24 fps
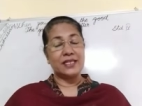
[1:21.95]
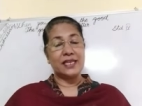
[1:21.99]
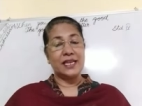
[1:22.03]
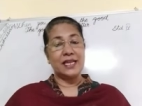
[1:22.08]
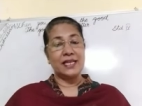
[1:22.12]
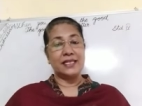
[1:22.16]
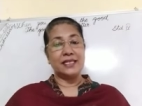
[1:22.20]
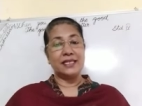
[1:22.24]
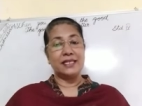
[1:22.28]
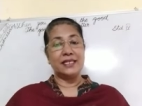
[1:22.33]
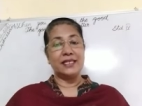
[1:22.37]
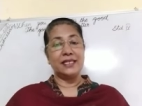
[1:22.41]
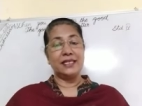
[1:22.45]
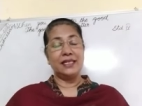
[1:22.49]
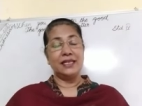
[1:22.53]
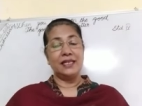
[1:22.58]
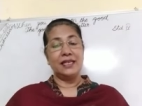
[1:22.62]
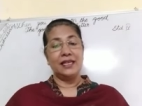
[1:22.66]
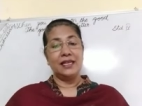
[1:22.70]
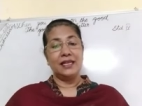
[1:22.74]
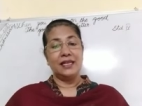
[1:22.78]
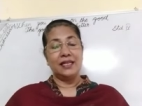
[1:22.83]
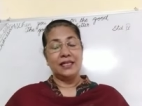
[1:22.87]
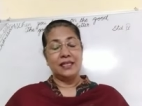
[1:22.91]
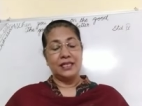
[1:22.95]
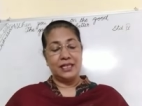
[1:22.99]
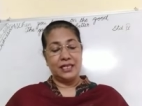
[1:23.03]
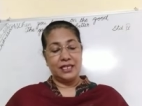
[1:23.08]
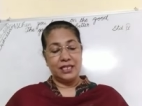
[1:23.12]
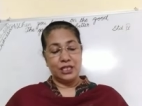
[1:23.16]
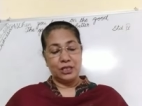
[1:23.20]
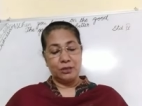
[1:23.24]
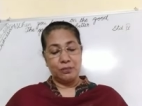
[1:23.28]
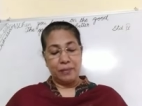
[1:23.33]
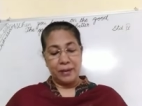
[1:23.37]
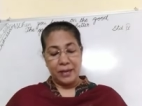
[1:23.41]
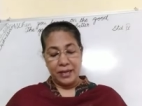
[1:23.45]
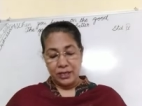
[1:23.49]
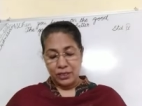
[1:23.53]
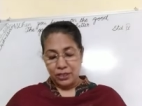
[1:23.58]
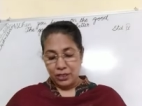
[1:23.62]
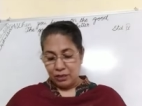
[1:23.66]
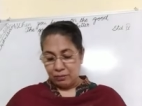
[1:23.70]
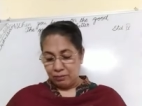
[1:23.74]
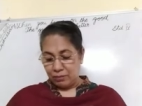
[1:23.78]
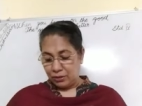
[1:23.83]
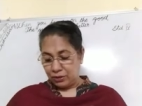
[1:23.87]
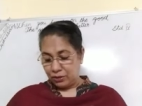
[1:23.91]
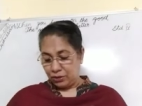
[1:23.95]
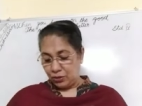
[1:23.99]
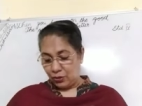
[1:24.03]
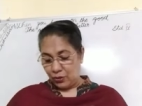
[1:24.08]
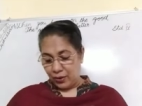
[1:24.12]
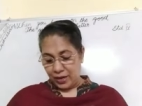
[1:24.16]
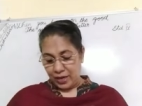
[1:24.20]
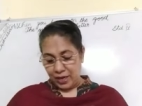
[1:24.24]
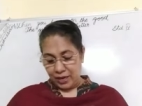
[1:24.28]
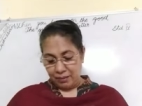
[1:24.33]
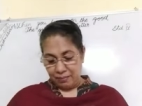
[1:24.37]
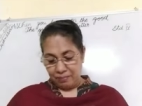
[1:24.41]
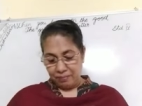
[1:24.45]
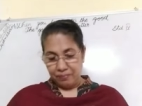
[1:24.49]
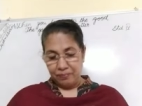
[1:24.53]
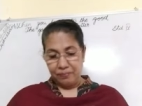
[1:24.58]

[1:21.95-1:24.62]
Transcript: lesson, that is page number 3